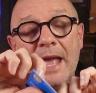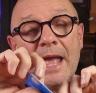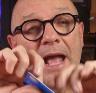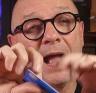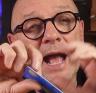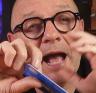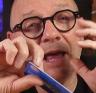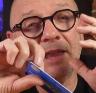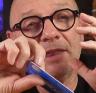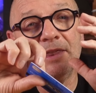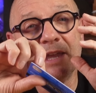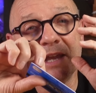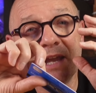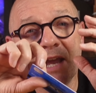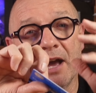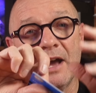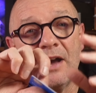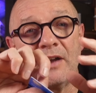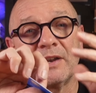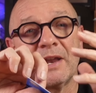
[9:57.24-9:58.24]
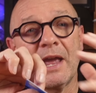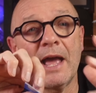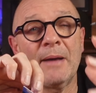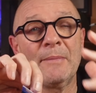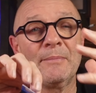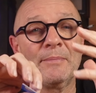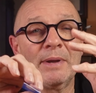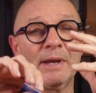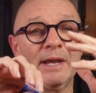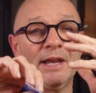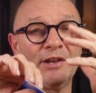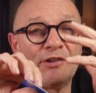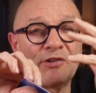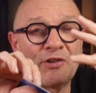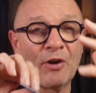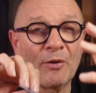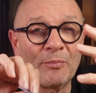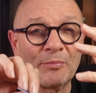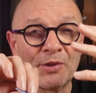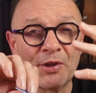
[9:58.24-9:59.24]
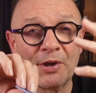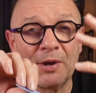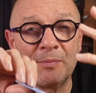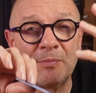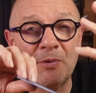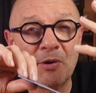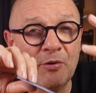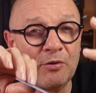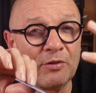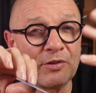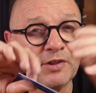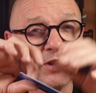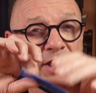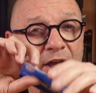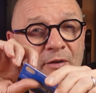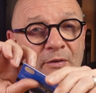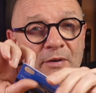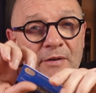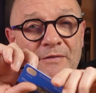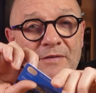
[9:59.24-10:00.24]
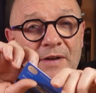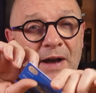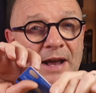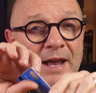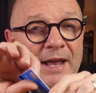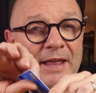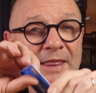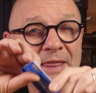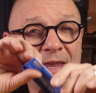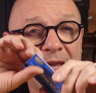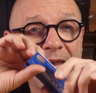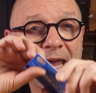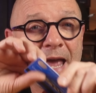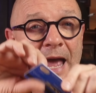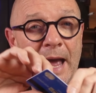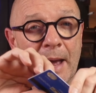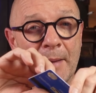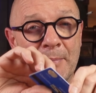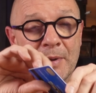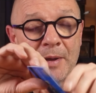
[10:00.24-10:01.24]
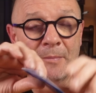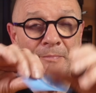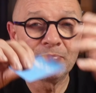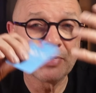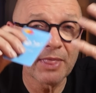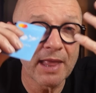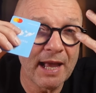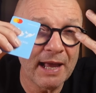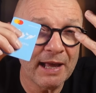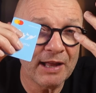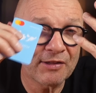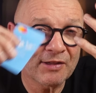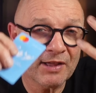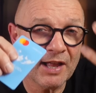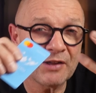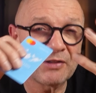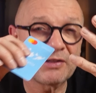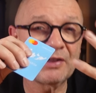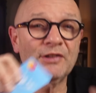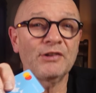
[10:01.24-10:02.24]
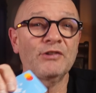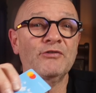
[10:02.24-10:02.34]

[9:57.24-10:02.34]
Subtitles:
And the card can be topped up also via the app. It's classed as a